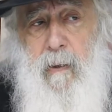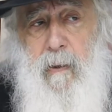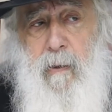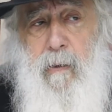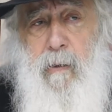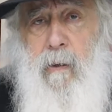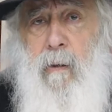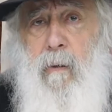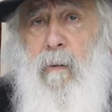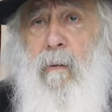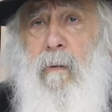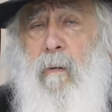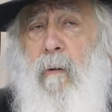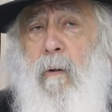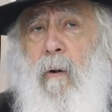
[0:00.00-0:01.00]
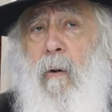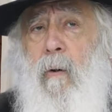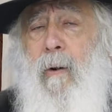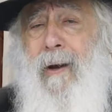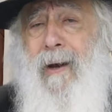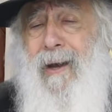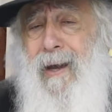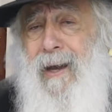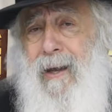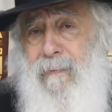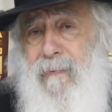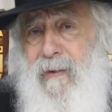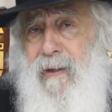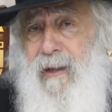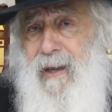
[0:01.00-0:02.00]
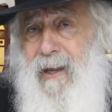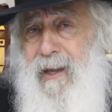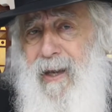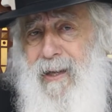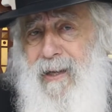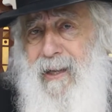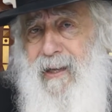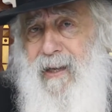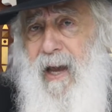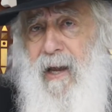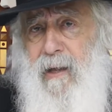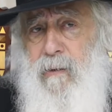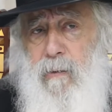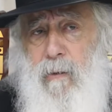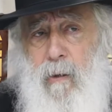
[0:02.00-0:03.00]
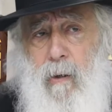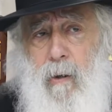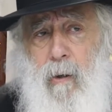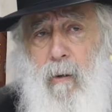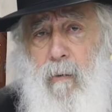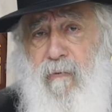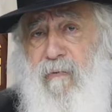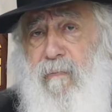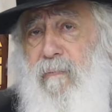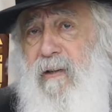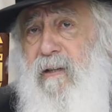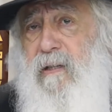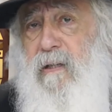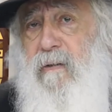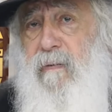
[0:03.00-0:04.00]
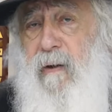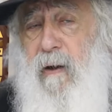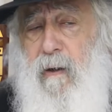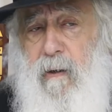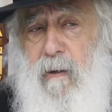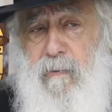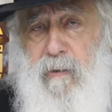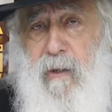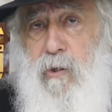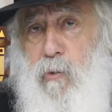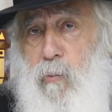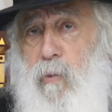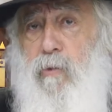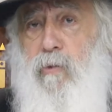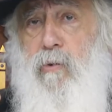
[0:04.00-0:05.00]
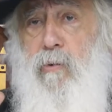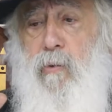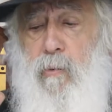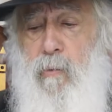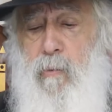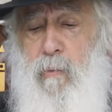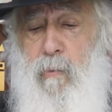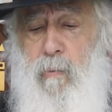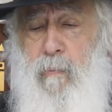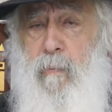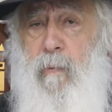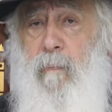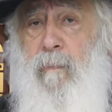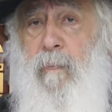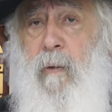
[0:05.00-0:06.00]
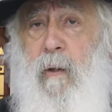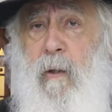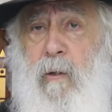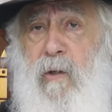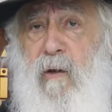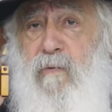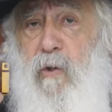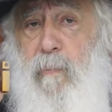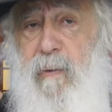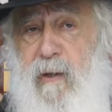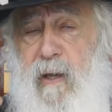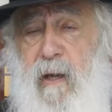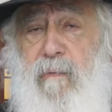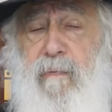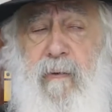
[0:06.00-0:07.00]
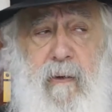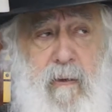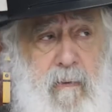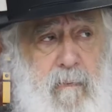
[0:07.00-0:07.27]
You know, even any kind of mitzvah that you want to do, you have to be careful